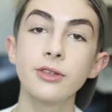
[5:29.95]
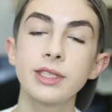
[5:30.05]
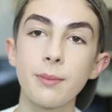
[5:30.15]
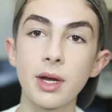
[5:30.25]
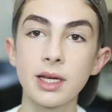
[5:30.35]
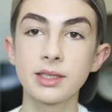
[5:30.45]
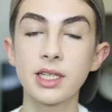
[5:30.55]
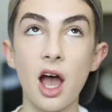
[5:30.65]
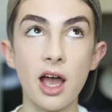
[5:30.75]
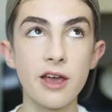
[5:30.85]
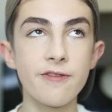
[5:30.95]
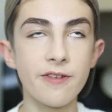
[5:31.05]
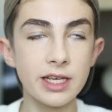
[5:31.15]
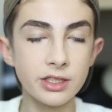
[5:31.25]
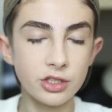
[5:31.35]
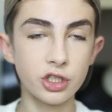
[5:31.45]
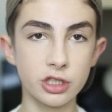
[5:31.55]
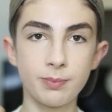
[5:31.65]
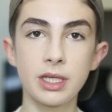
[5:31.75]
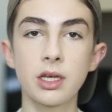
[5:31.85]
I don't set my entire face
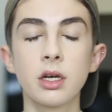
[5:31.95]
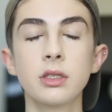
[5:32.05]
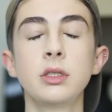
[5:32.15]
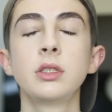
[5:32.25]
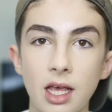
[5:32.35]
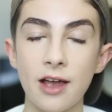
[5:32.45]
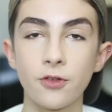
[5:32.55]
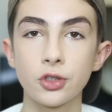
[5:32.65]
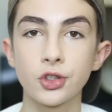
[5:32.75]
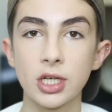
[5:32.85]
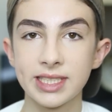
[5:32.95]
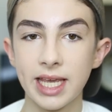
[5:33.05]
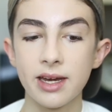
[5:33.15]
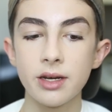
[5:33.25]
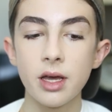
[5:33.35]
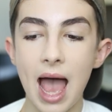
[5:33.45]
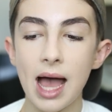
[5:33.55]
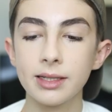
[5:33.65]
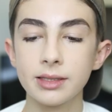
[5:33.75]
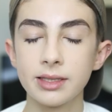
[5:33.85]
just because I've got dry skin
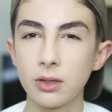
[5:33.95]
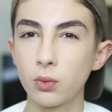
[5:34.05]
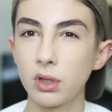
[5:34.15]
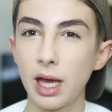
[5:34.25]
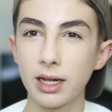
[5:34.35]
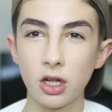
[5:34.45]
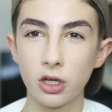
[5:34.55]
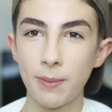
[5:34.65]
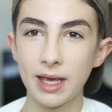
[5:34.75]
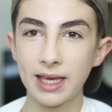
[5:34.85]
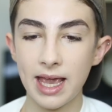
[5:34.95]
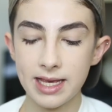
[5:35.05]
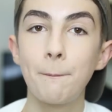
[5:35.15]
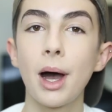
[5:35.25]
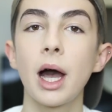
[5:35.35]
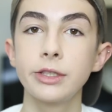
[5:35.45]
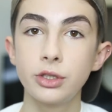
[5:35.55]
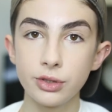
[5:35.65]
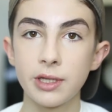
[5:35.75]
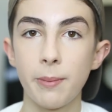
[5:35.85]
and it will like look a bit cakey. But I
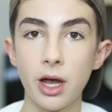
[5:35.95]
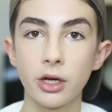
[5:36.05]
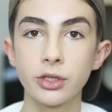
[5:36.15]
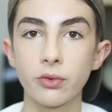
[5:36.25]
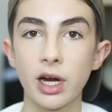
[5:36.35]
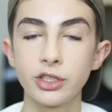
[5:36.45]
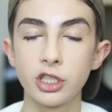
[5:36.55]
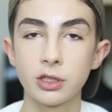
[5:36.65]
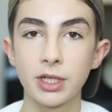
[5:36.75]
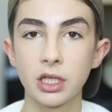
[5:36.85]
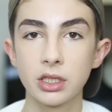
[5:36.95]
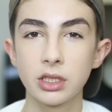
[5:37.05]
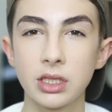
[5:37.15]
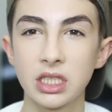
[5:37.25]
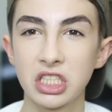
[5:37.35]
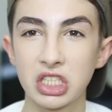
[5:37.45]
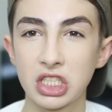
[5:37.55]
do set my under eyes just because